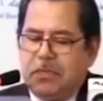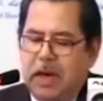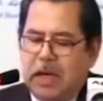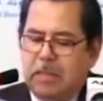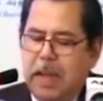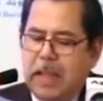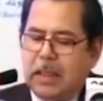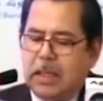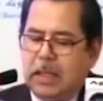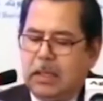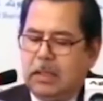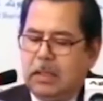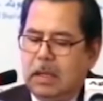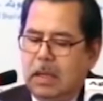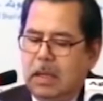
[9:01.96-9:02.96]

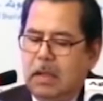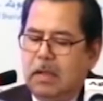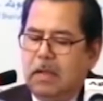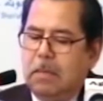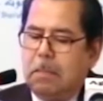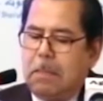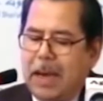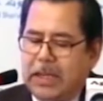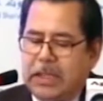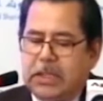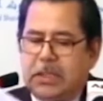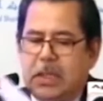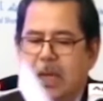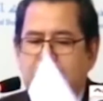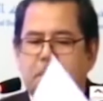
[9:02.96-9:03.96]
fundamental,
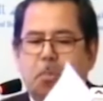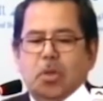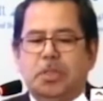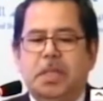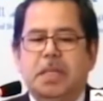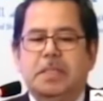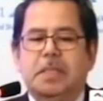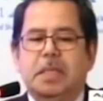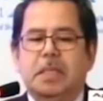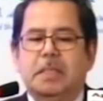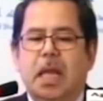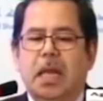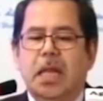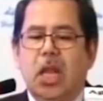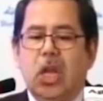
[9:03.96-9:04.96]
Pakistan possesses
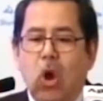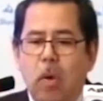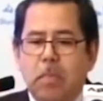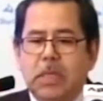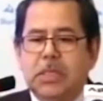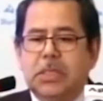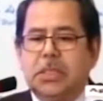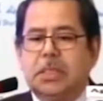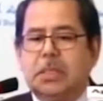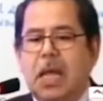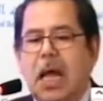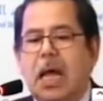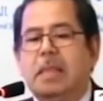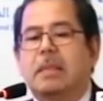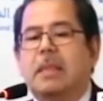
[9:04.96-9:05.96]
an enormous
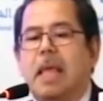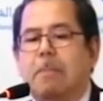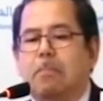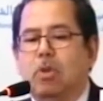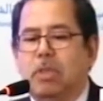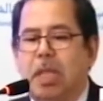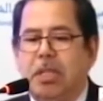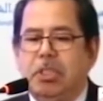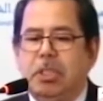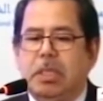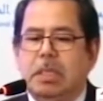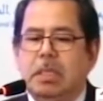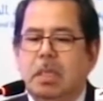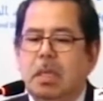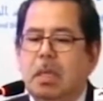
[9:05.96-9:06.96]
untapped
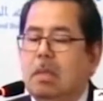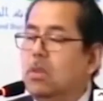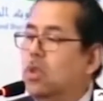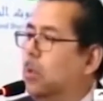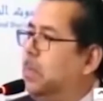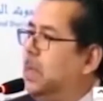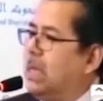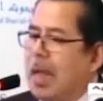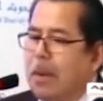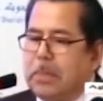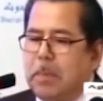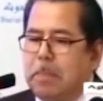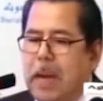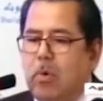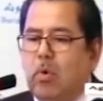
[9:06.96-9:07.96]
potential to become
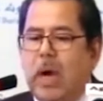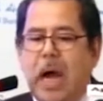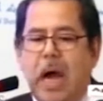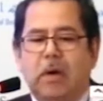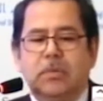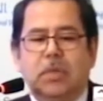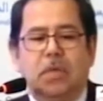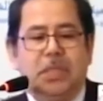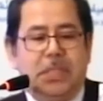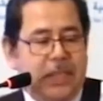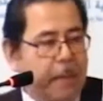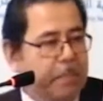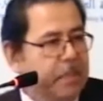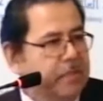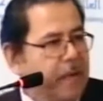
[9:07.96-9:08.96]
the powerhouse of
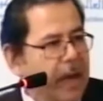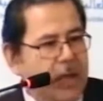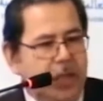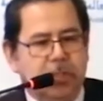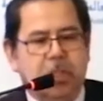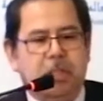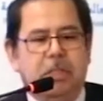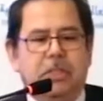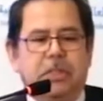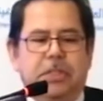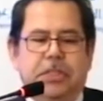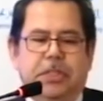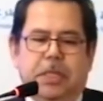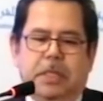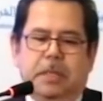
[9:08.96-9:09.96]
Islamic finance in this
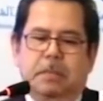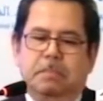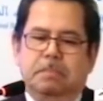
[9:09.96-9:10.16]
region.